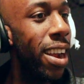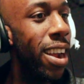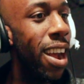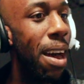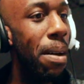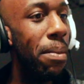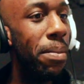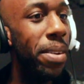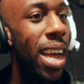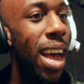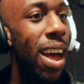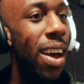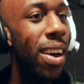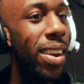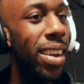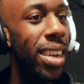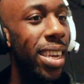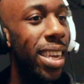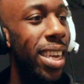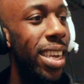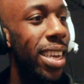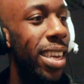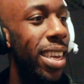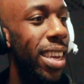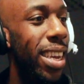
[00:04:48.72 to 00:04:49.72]
Calm down,
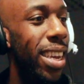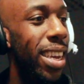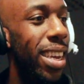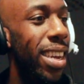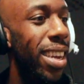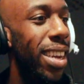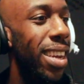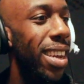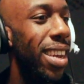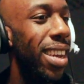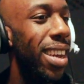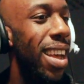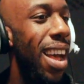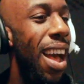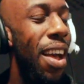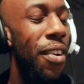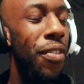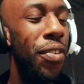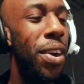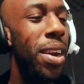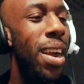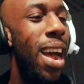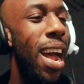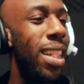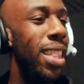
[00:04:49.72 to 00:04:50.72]
Geeky. I
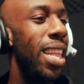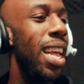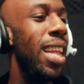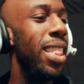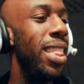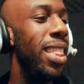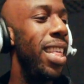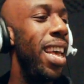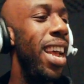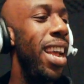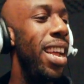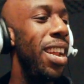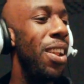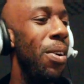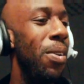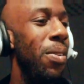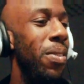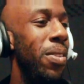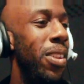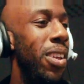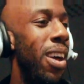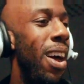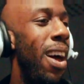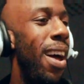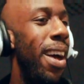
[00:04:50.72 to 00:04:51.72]
forgot that they
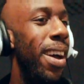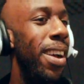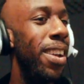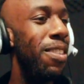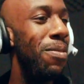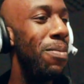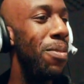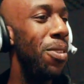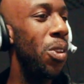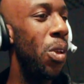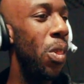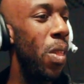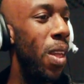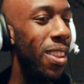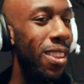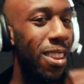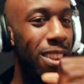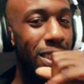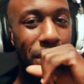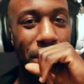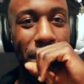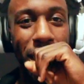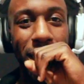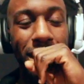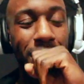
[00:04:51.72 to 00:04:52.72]
don't talk. It's just so long
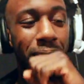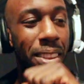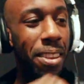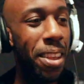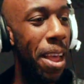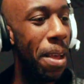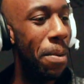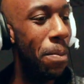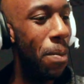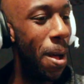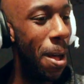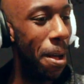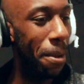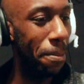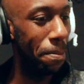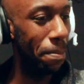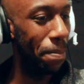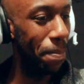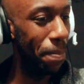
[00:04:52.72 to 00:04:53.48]
since I played this game. Wow.